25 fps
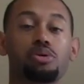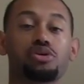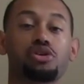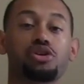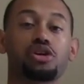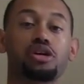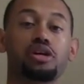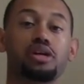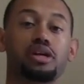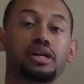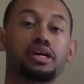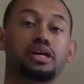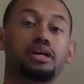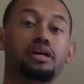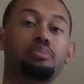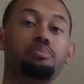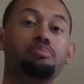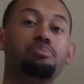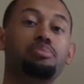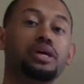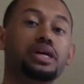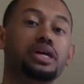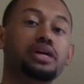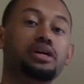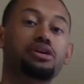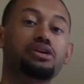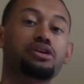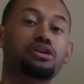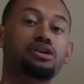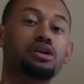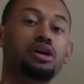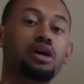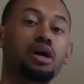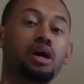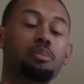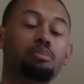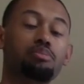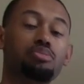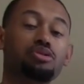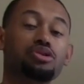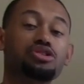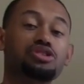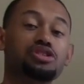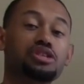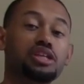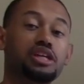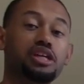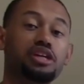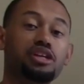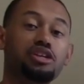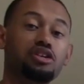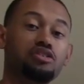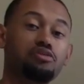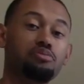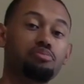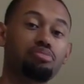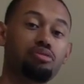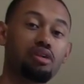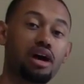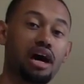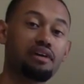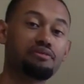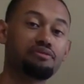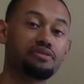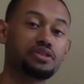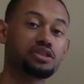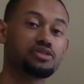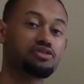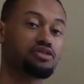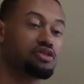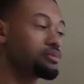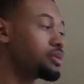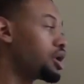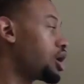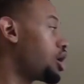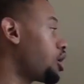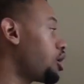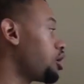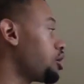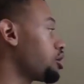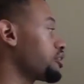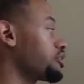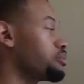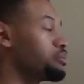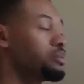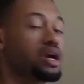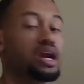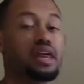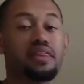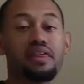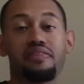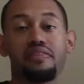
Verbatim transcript: but they're going to get a bigger percentage of profits from all the money